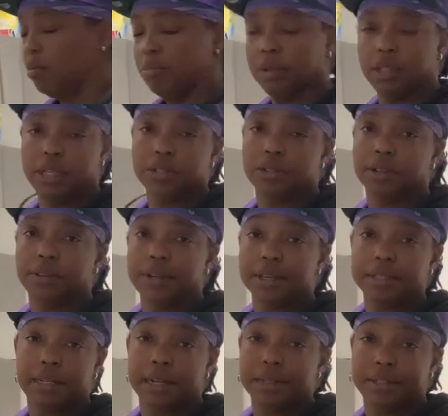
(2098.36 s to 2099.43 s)
But these are
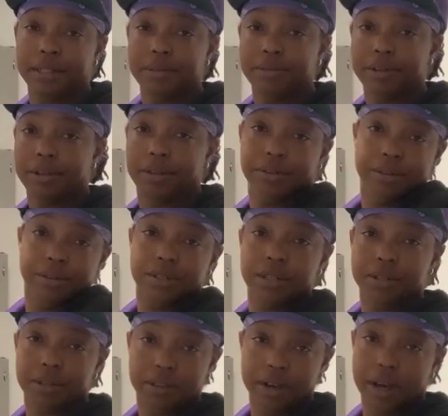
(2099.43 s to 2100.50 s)
things that I sit with and
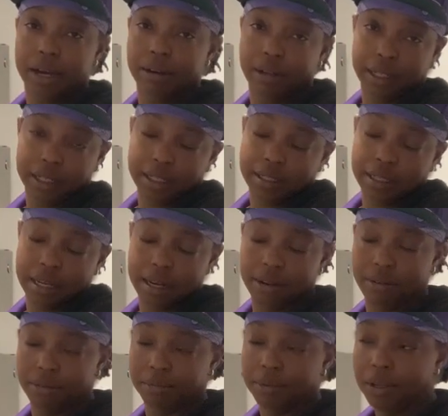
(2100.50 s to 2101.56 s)
sit in thought, and like I said,
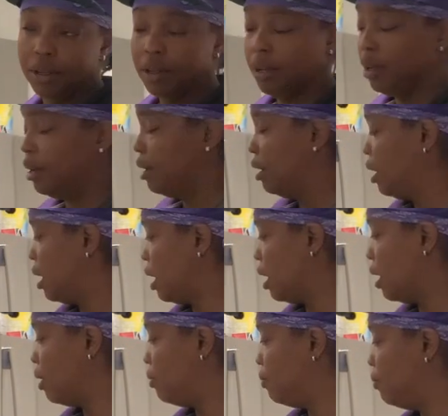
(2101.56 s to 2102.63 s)

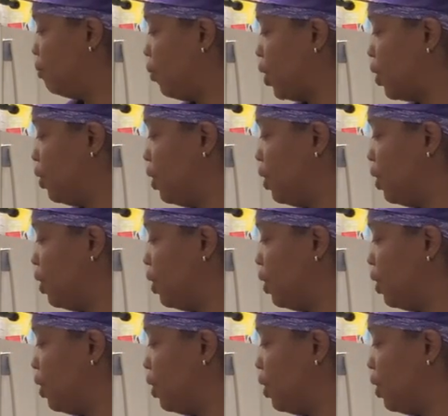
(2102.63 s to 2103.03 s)
and when you